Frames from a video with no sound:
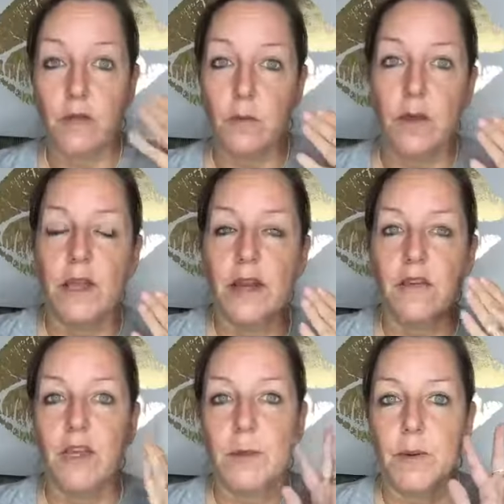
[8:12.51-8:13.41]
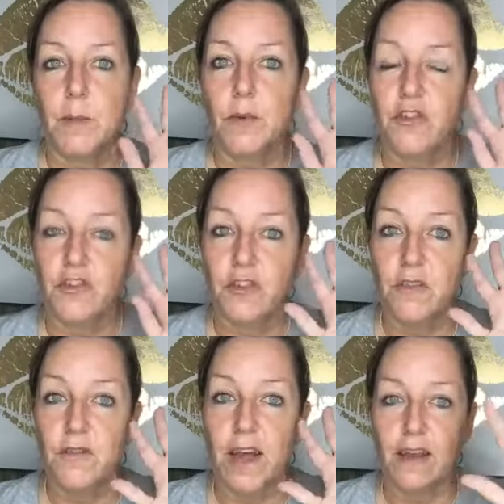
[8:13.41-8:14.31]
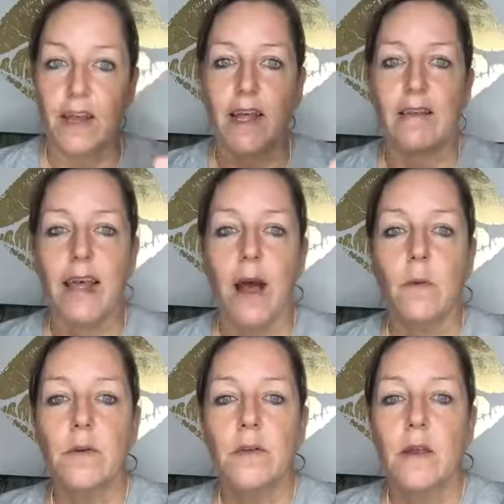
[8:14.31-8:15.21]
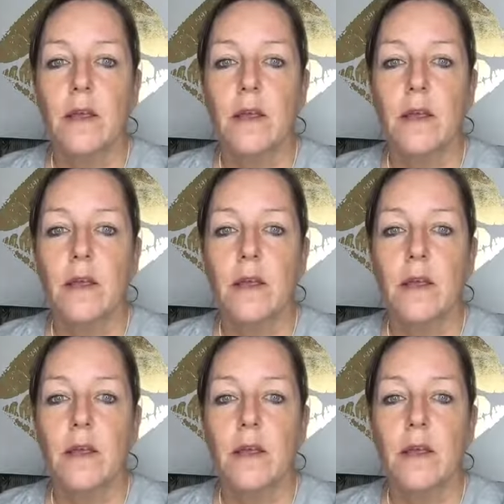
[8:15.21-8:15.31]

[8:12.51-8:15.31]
3 layers deep and it pushes the fine lines out.